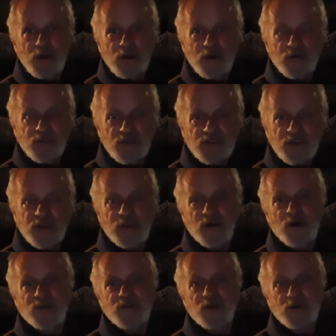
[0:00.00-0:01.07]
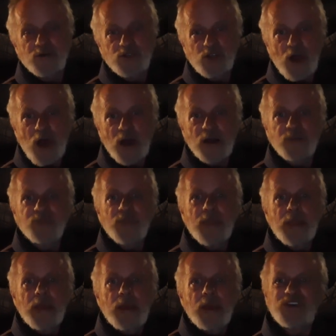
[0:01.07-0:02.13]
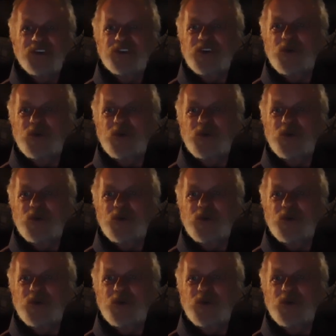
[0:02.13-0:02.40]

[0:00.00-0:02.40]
I have to send that off to Elton John. Tis